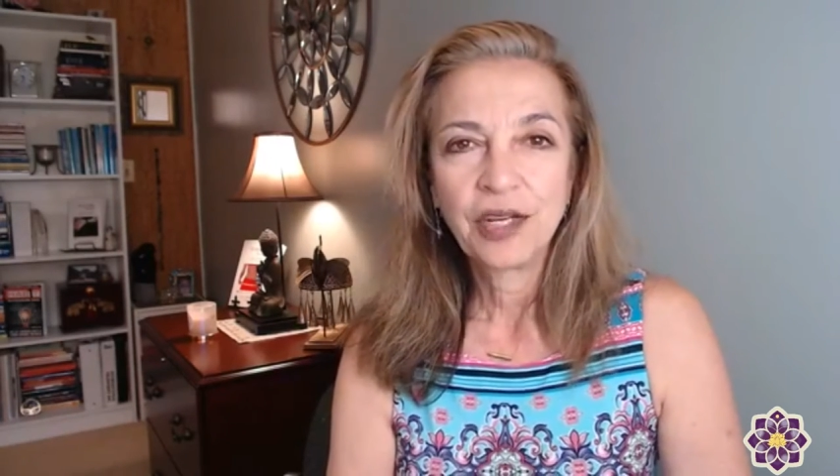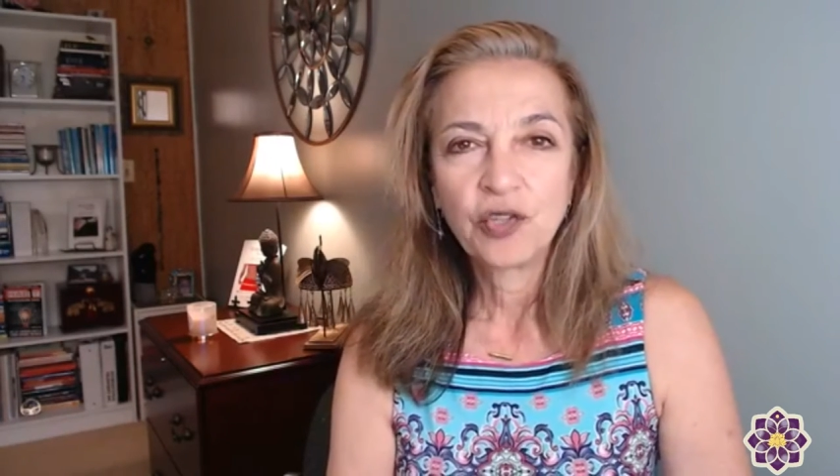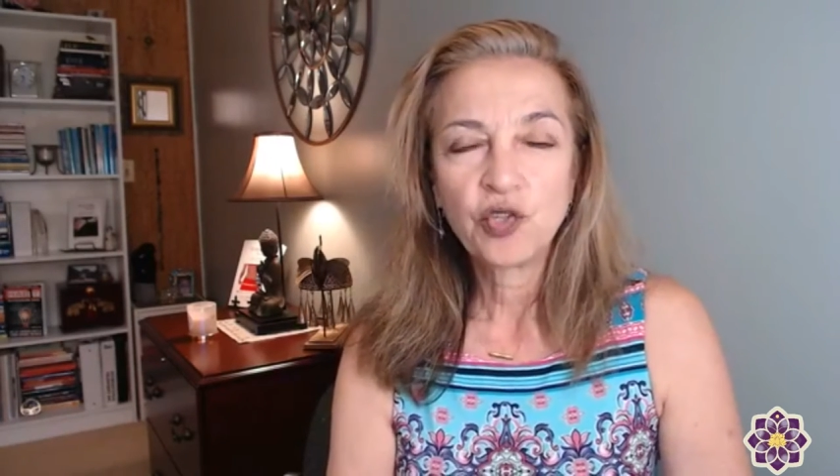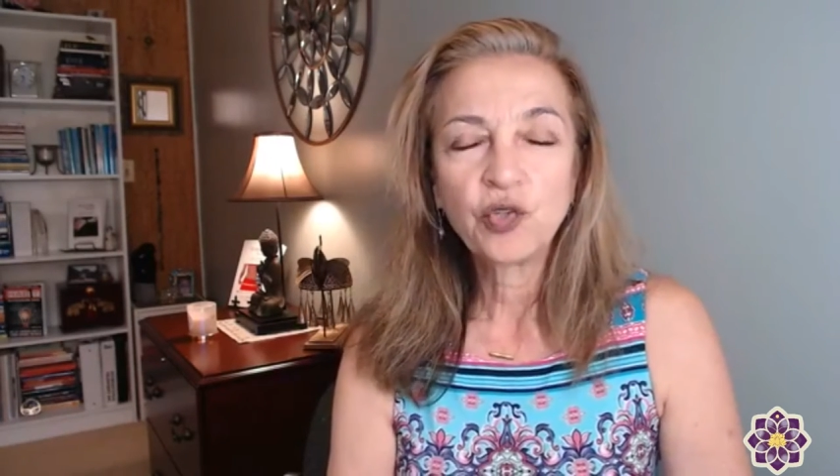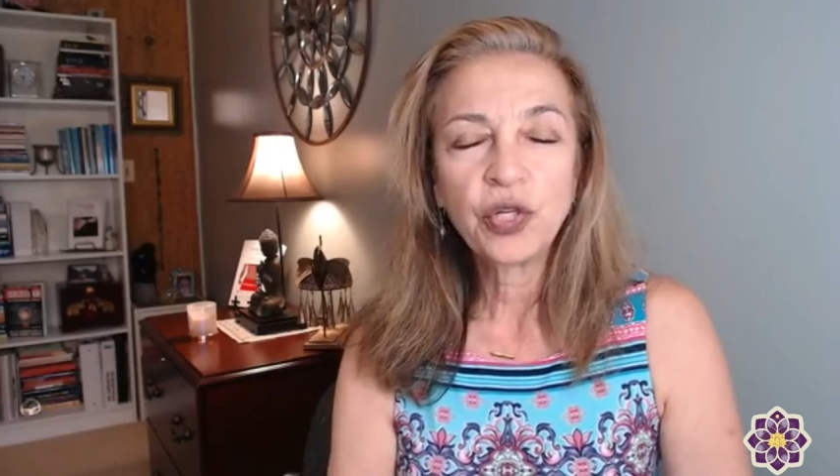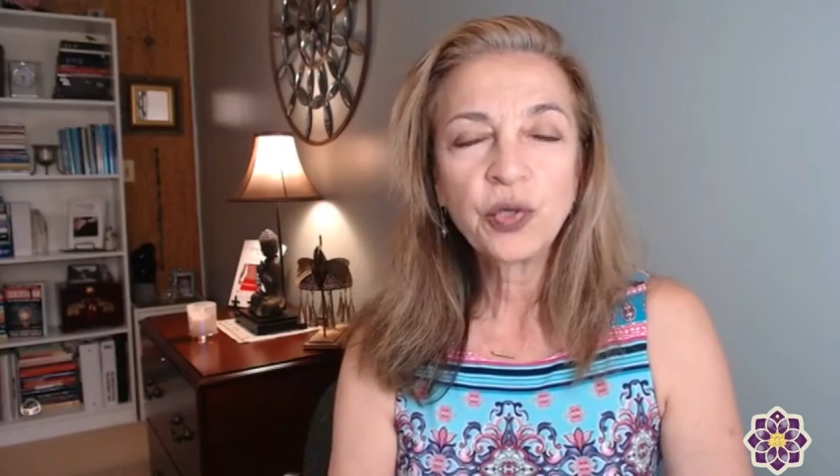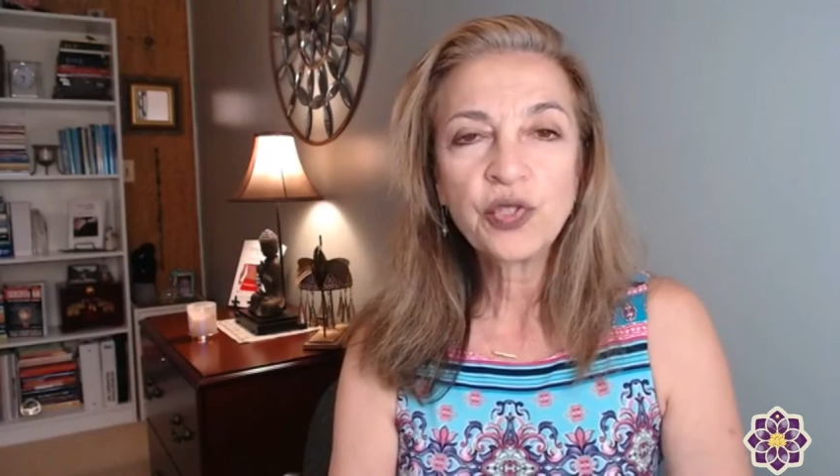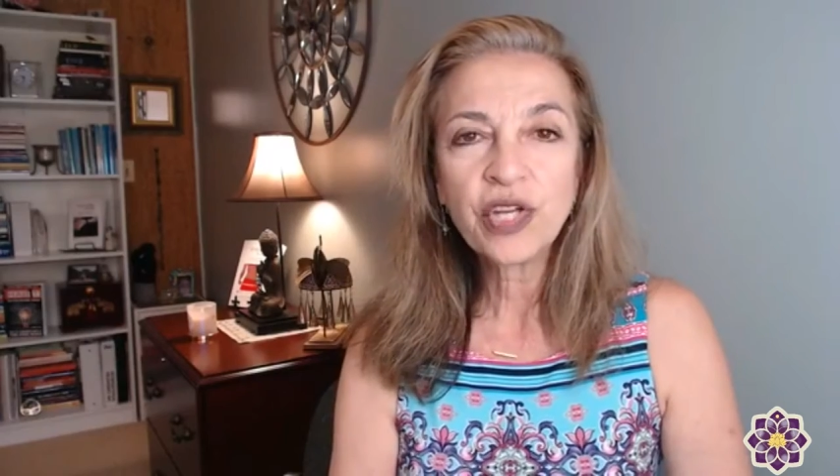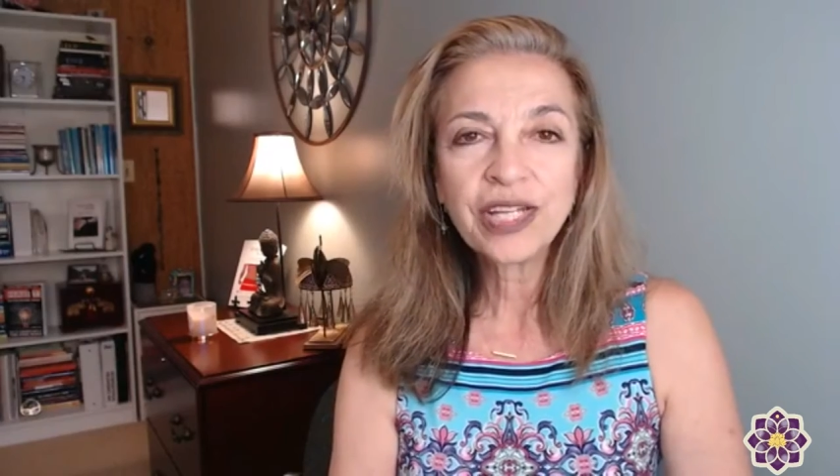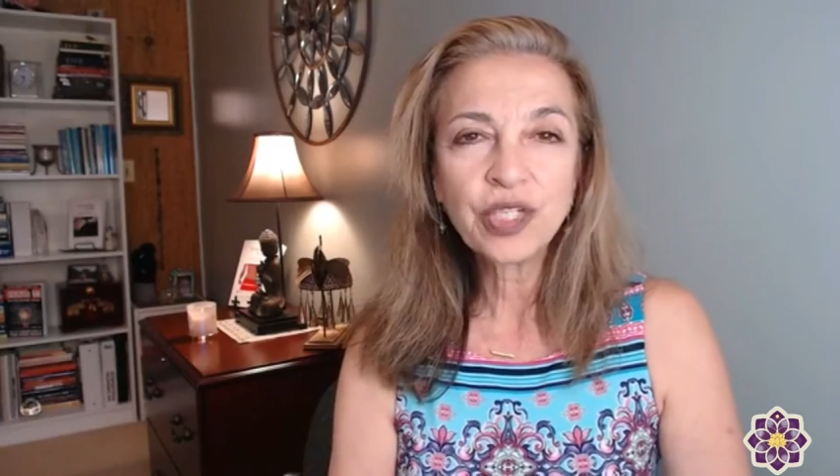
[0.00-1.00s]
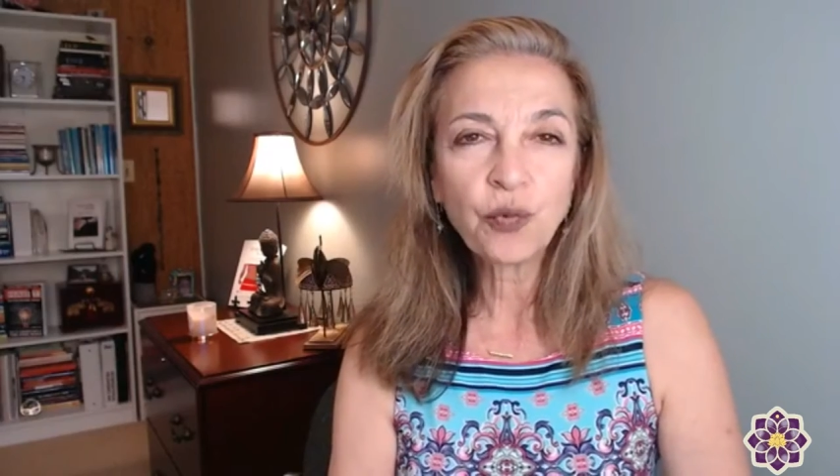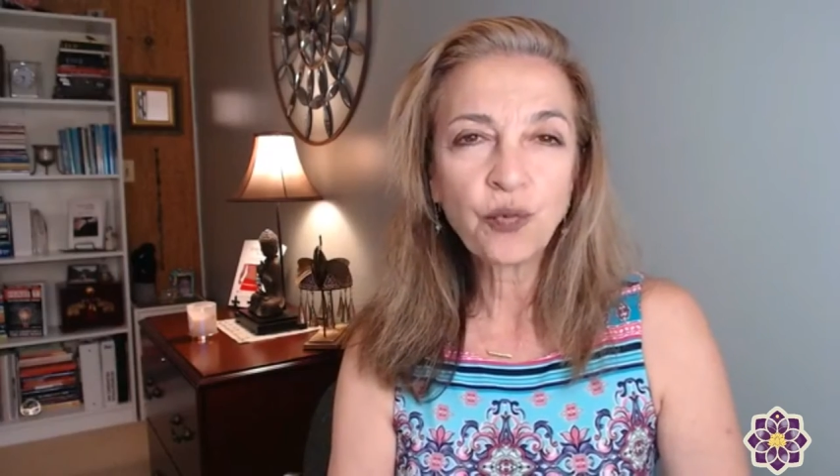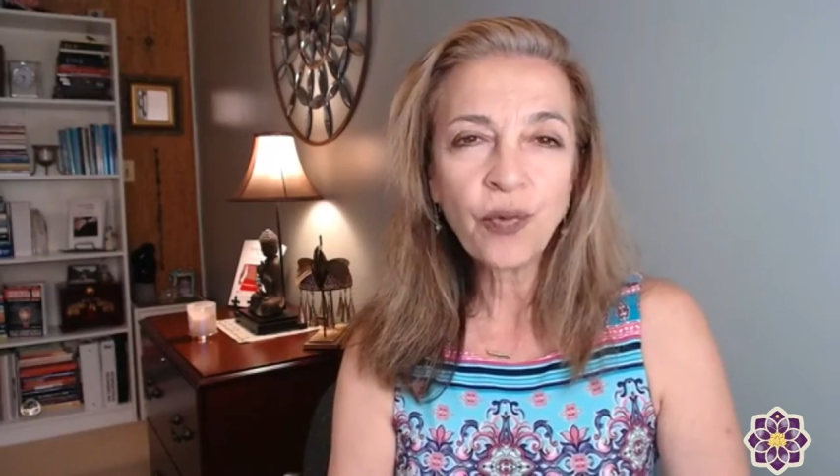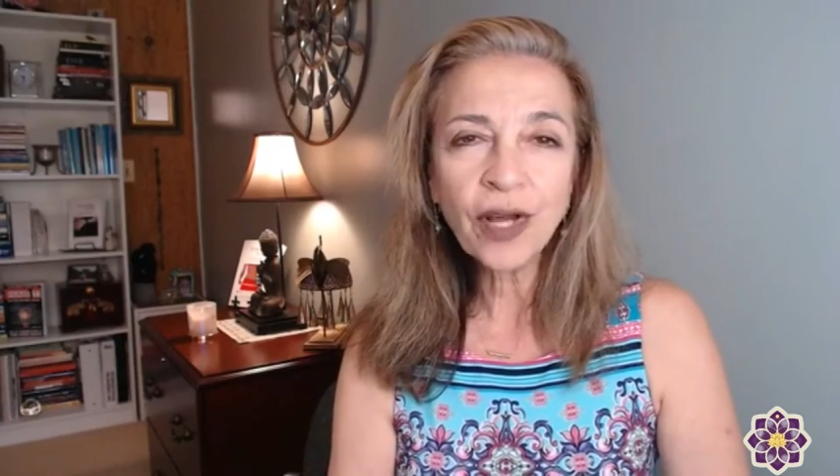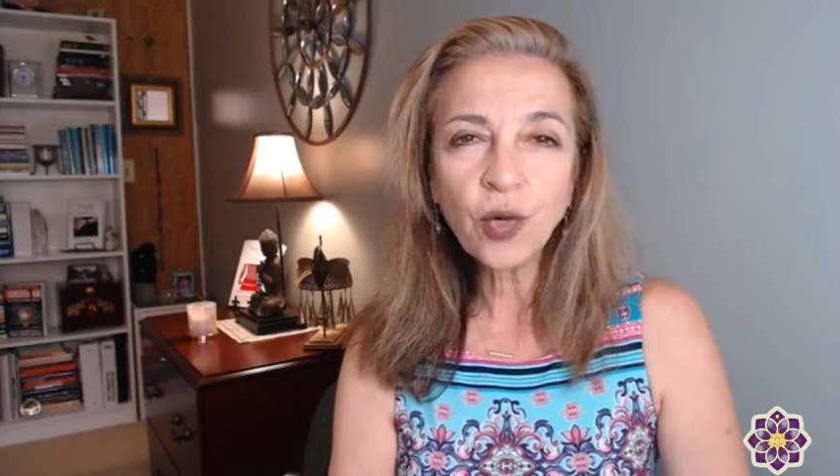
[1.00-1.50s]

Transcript: So there is a direct